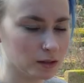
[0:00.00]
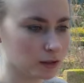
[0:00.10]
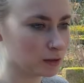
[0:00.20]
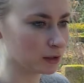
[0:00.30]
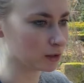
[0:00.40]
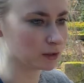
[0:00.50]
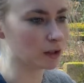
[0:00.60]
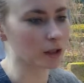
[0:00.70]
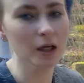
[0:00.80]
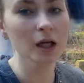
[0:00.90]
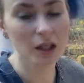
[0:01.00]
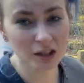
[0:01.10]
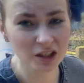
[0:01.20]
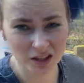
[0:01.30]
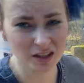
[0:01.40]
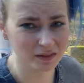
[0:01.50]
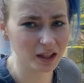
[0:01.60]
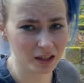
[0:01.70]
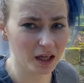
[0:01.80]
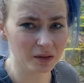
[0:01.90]
Who knows? Okay, let's just give it
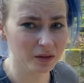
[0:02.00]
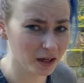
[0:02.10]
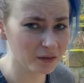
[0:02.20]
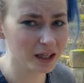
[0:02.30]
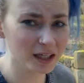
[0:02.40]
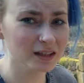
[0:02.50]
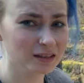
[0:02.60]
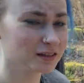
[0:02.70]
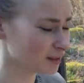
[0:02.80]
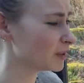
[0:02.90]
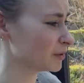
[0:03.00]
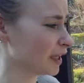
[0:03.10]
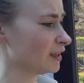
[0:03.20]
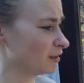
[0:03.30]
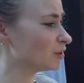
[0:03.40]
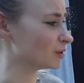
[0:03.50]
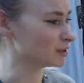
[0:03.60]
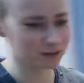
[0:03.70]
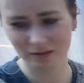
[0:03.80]
a go. Okay? Okay, good.